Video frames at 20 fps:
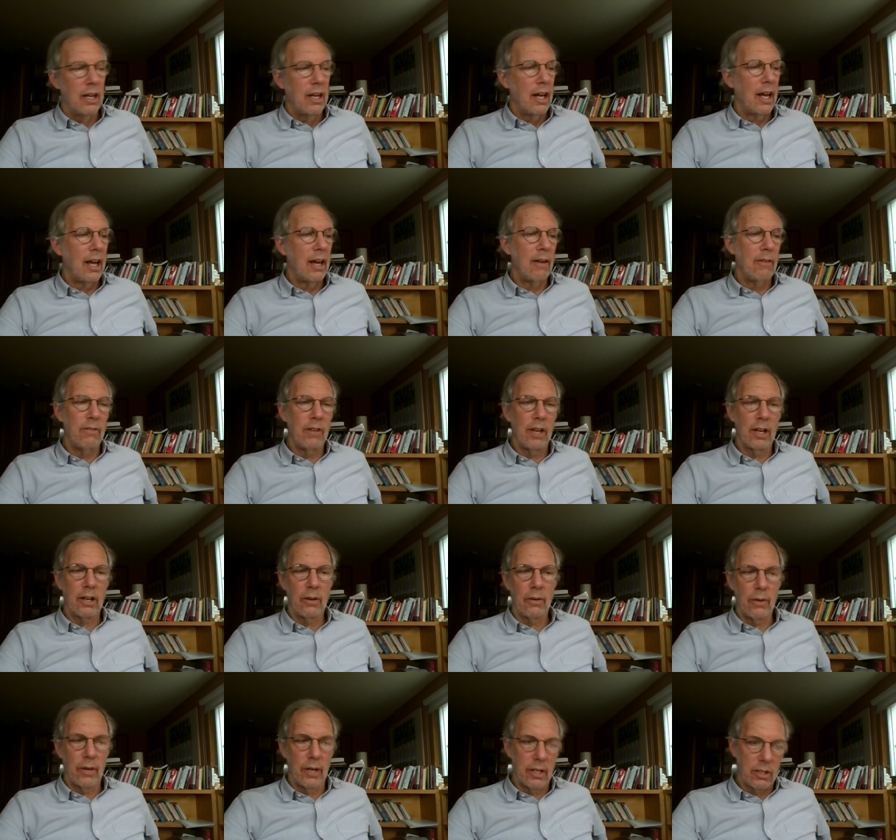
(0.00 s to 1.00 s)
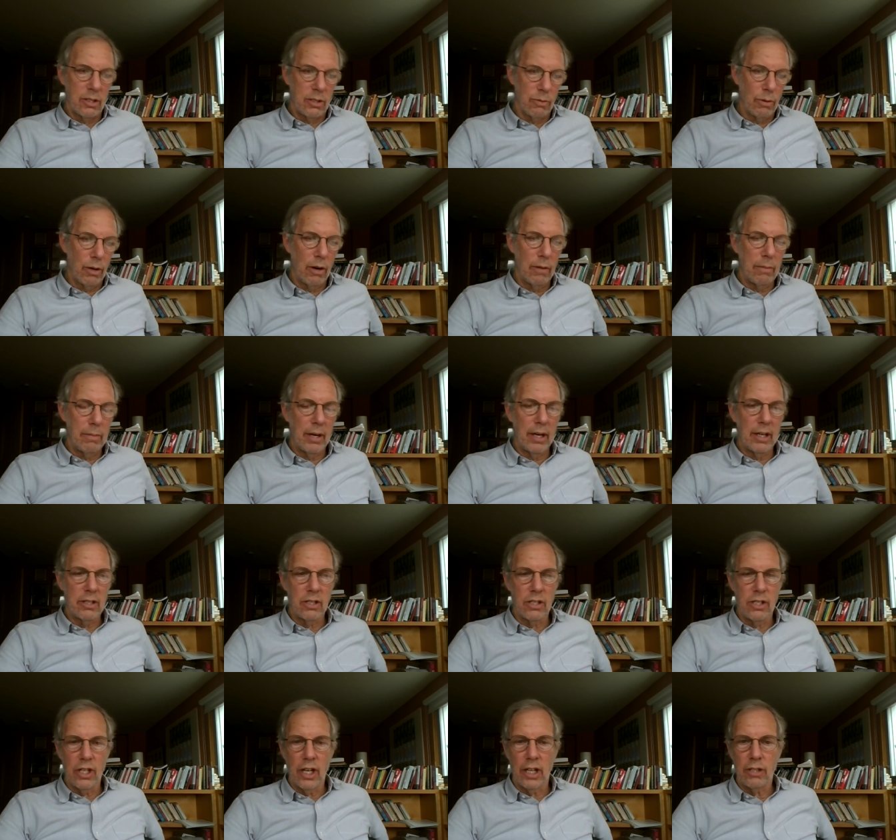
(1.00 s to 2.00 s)
a vigorous,
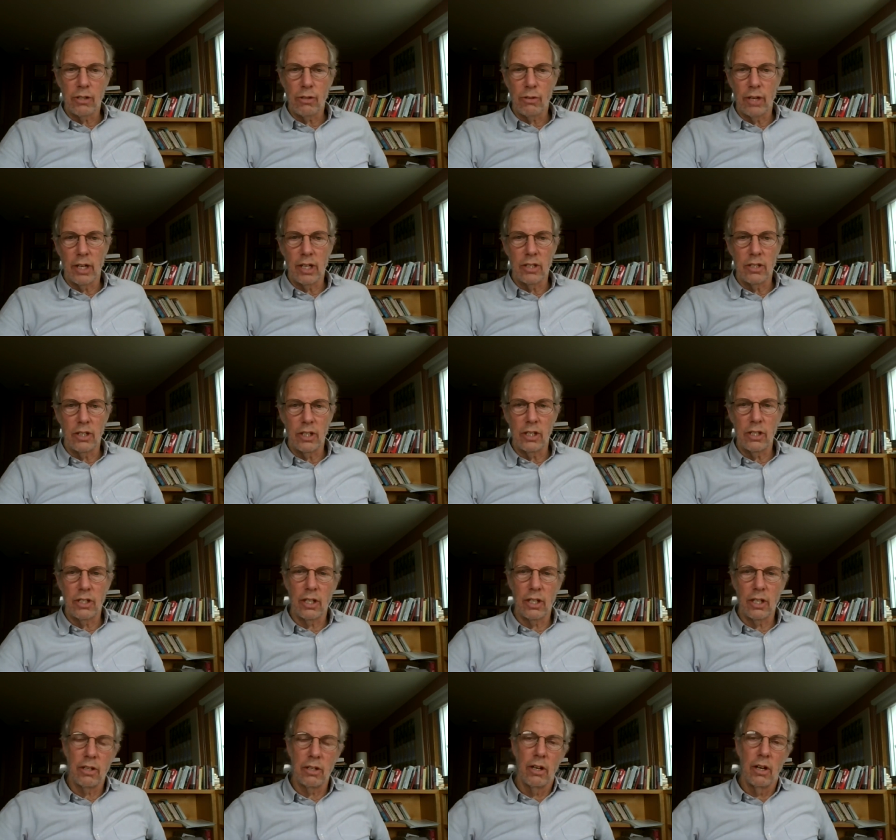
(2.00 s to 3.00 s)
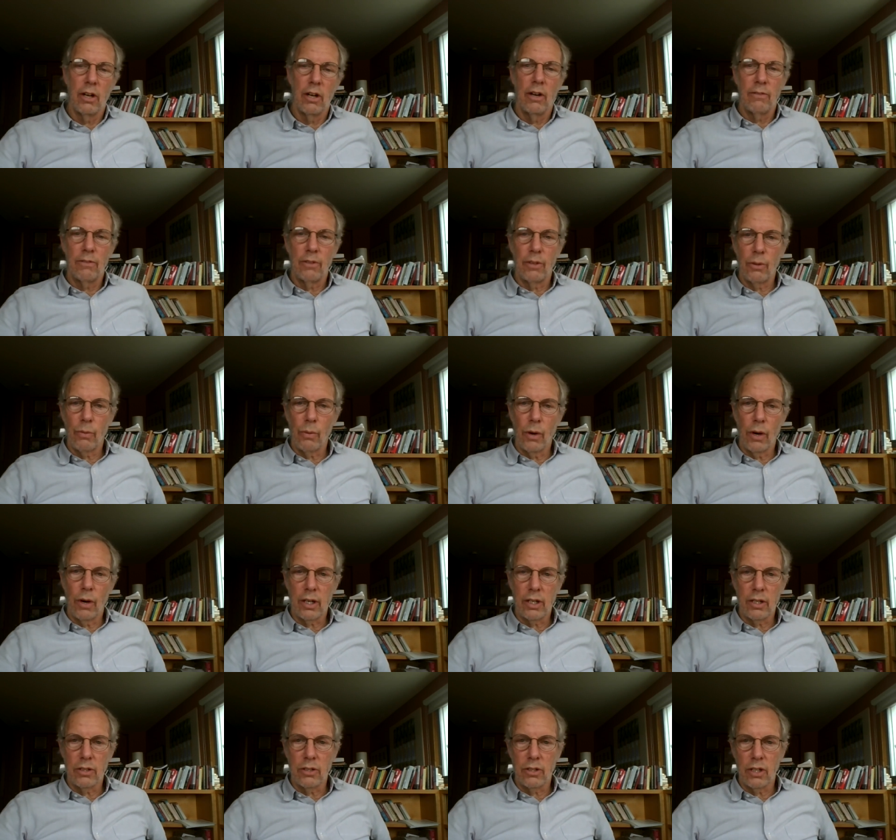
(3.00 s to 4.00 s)
robust, just transition for the
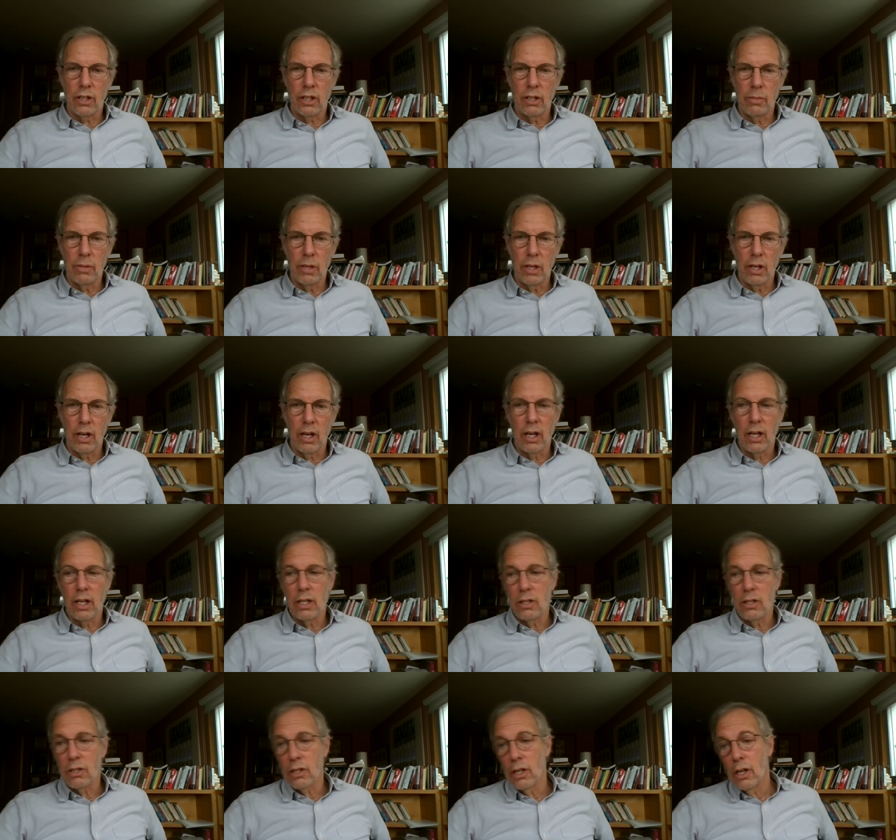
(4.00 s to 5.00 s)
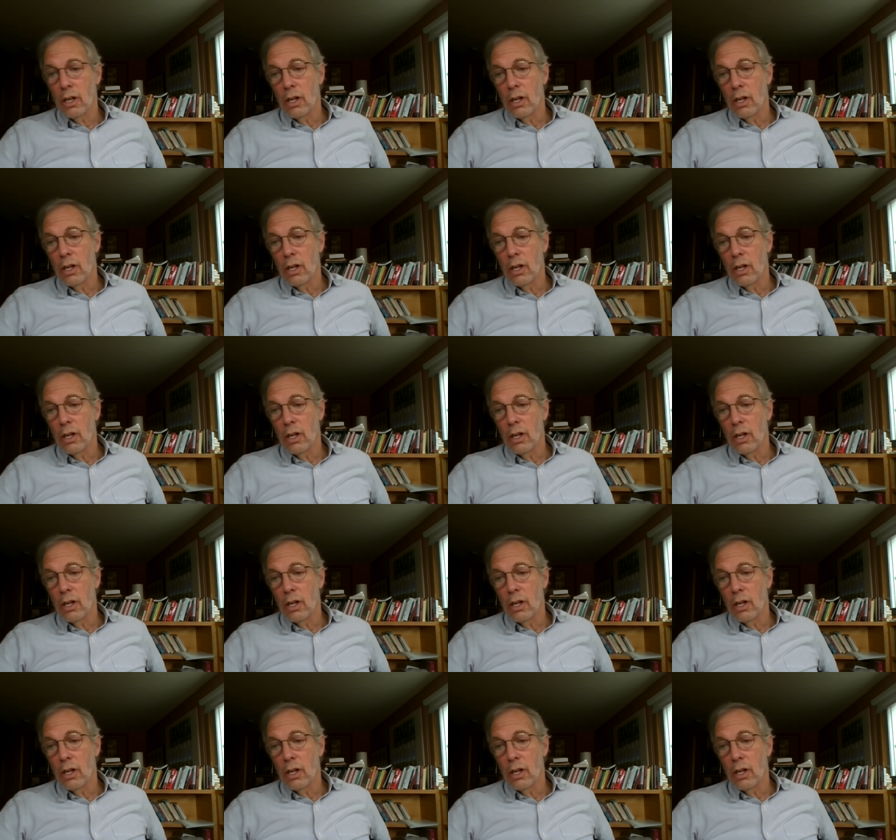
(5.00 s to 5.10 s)
workers and communities